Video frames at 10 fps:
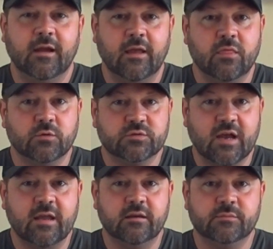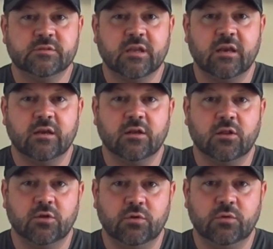and those items can
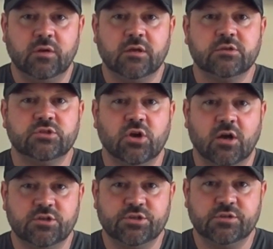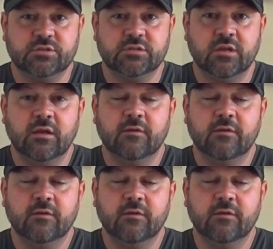include dodgers,